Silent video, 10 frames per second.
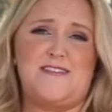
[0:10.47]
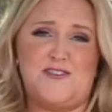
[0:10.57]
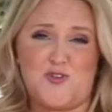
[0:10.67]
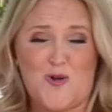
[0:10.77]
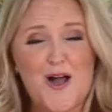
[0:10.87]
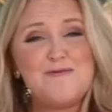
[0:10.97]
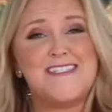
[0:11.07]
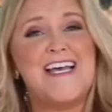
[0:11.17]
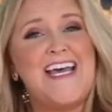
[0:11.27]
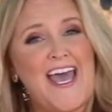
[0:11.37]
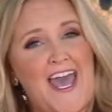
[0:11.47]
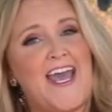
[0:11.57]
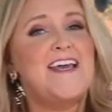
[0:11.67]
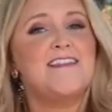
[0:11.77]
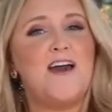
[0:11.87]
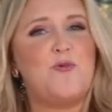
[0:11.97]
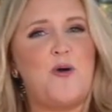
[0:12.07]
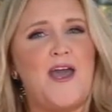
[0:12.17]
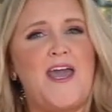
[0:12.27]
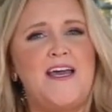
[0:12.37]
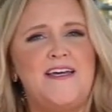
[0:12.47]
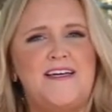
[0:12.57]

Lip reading: And Cheraw was heading that way